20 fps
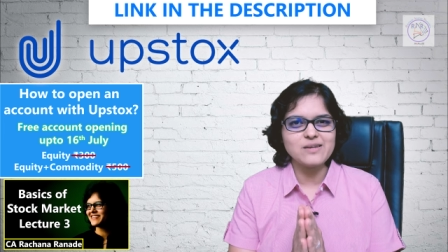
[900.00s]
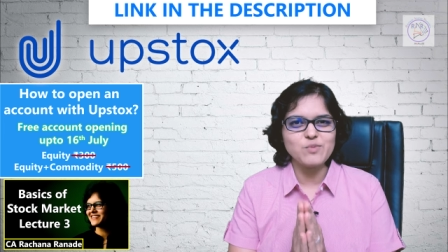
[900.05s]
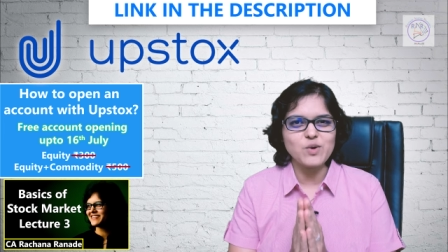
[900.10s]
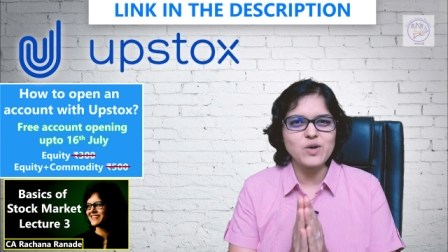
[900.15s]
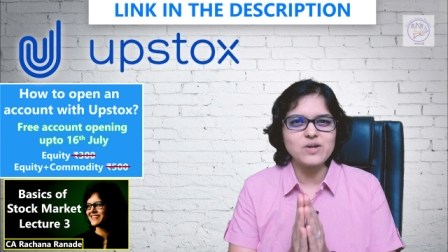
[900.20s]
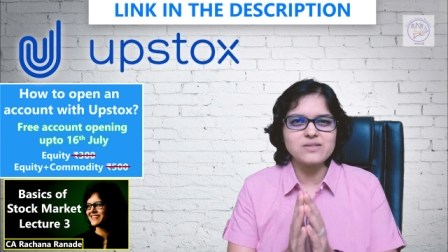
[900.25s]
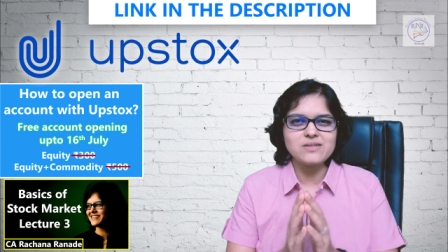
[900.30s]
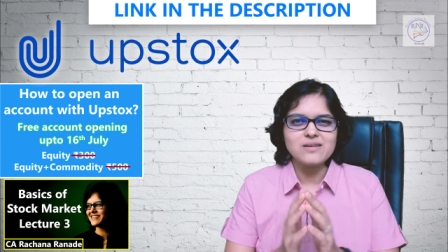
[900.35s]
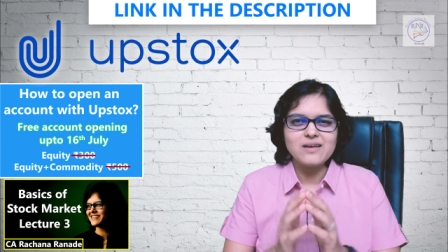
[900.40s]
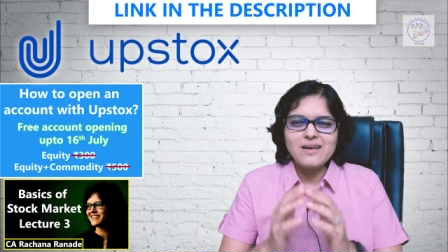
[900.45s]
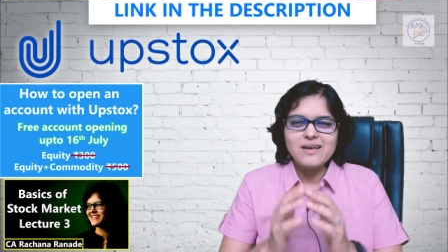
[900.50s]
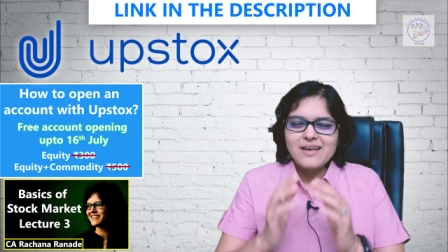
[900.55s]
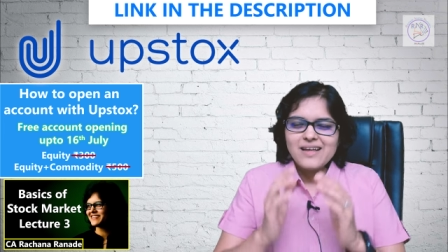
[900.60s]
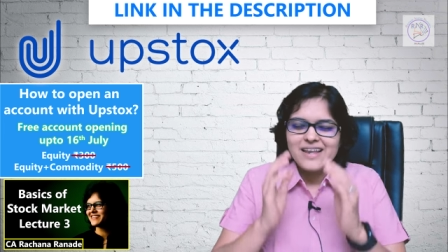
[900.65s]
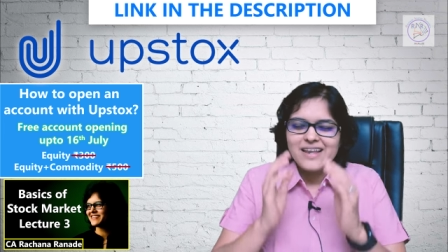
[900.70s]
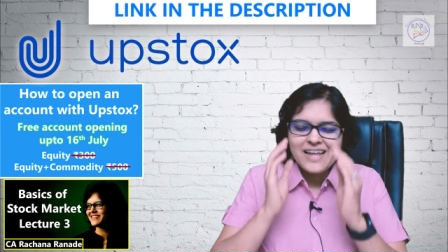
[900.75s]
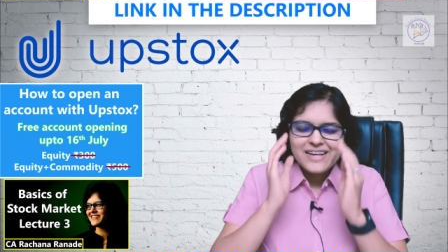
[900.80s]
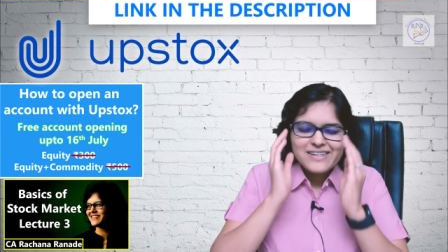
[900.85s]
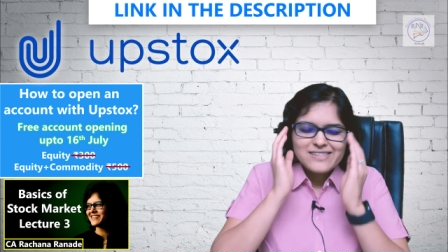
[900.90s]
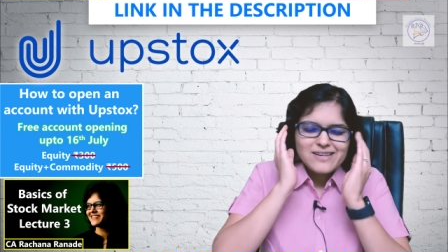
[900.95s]
because
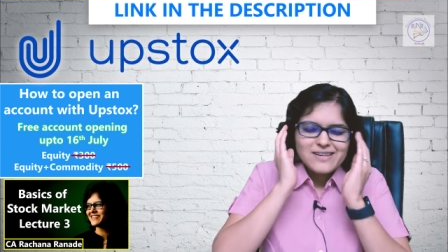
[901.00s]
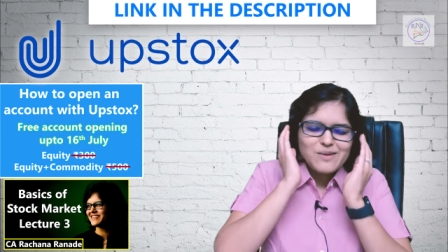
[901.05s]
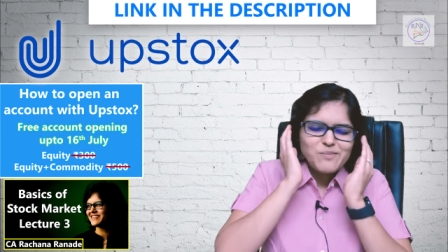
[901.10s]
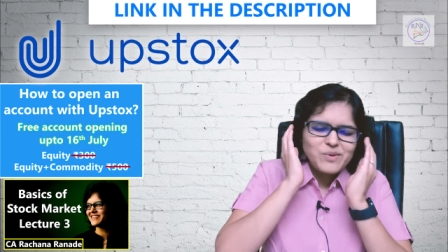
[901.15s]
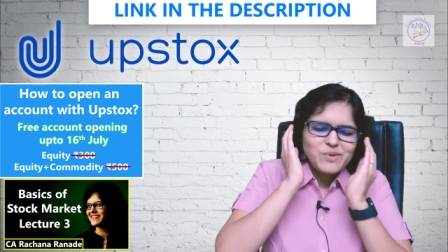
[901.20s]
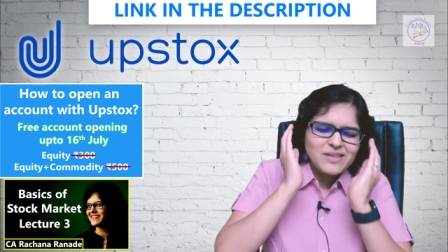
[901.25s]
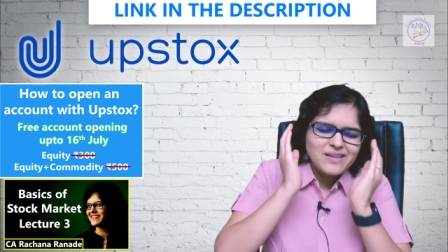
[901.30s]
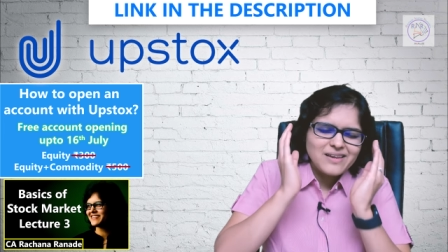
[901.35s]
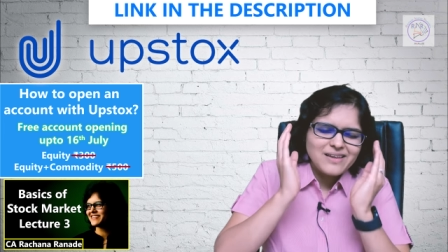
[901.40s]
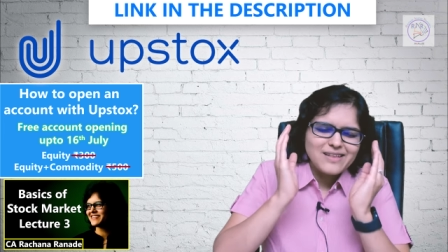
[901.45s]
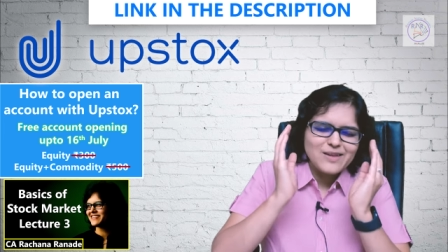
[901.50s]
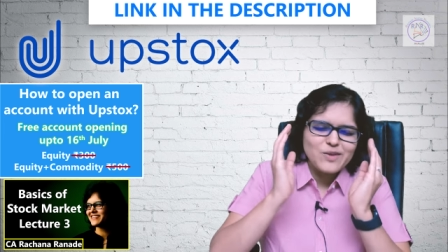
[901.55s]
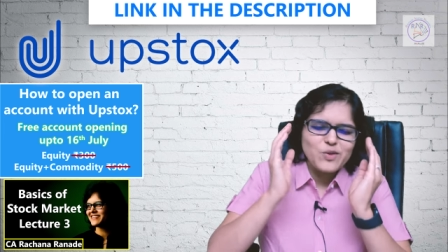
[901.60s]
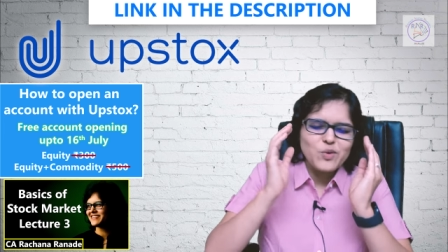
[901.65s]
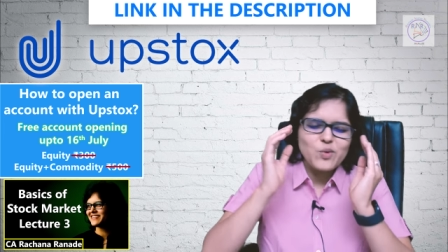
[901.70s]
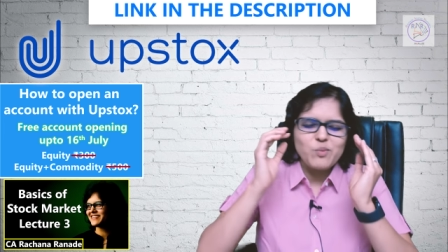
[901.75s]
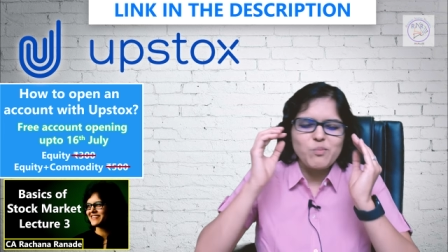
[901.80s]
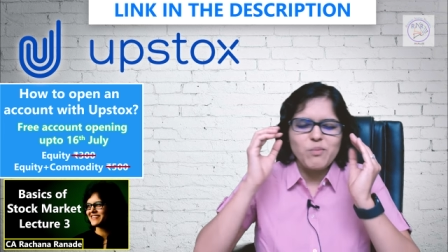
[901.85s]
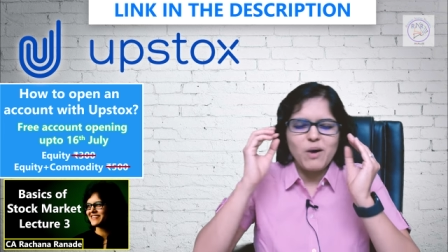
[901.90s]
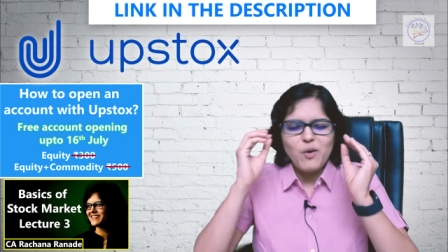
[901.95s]
lecture number three, the,
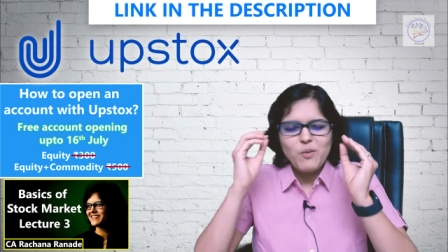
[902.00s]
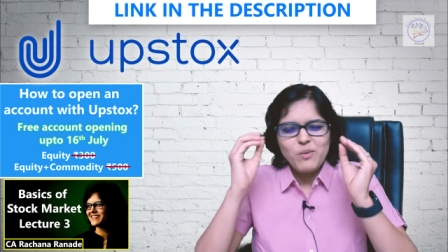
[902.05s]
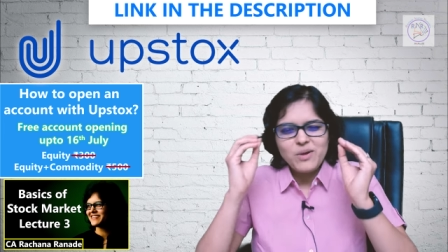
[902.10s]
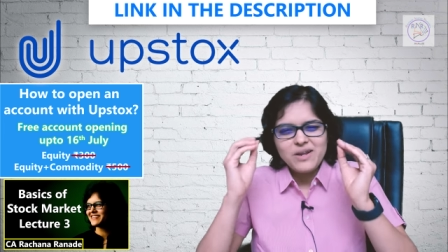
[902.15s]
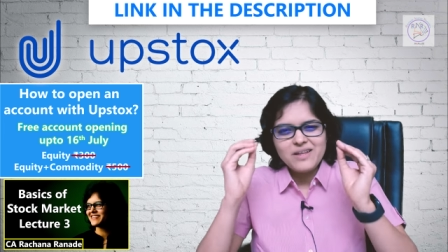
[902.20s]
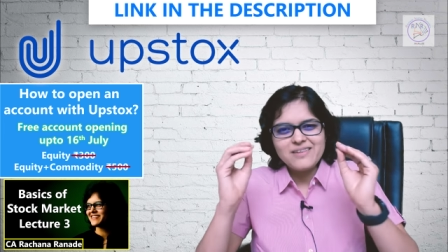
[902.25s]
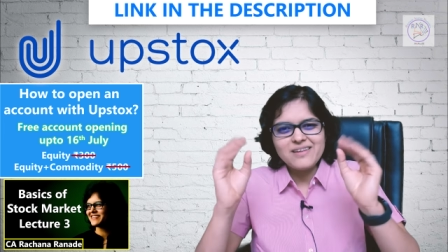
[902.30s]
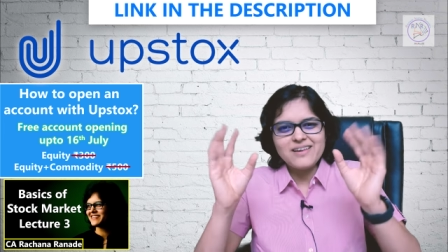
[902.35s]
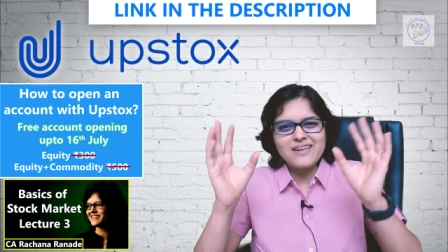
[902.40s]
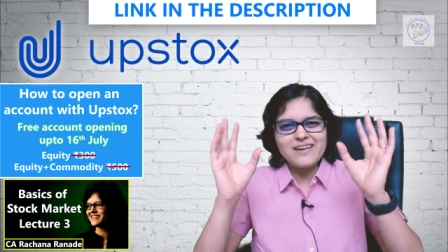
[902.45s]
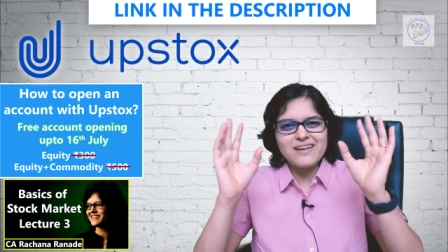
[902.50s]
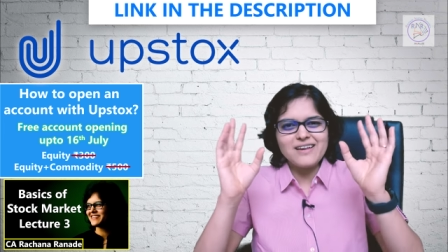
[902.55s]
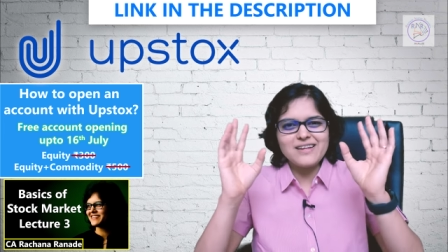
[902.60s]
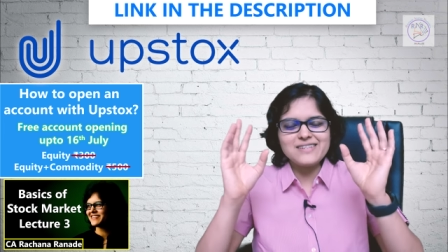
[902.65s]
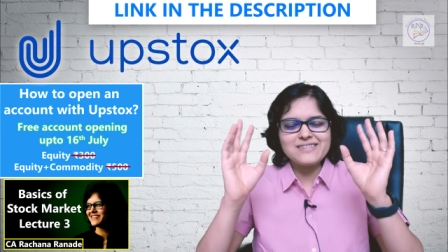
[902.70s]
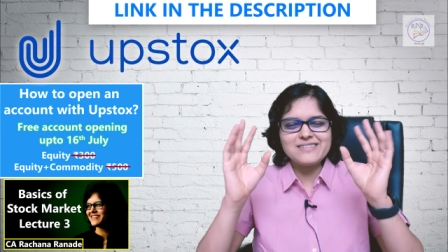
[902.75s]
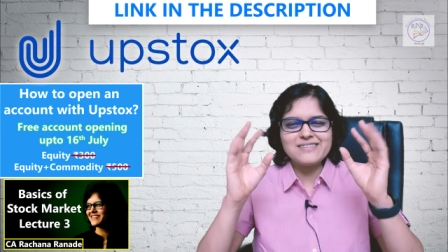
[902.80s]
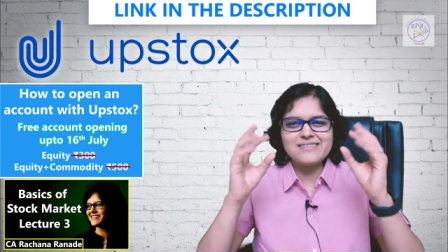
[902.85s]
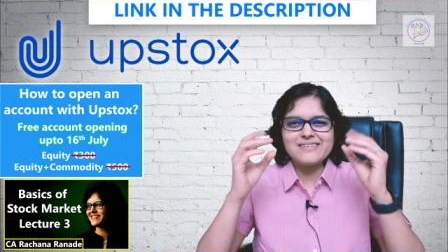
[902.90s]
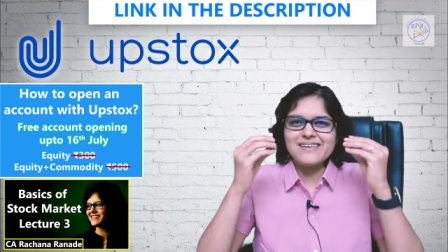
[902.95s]
the Bahubali three
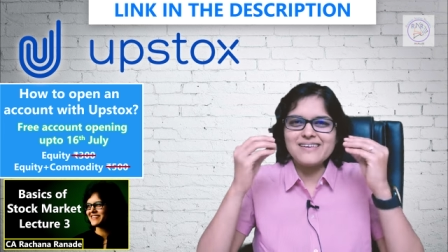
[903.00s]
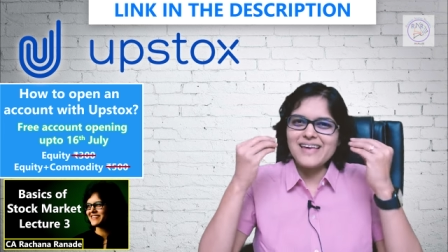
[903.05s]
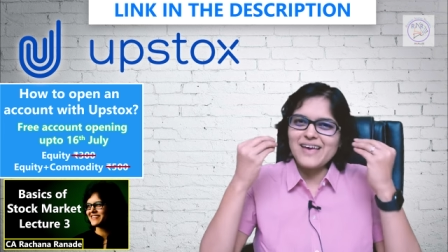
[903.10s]
release,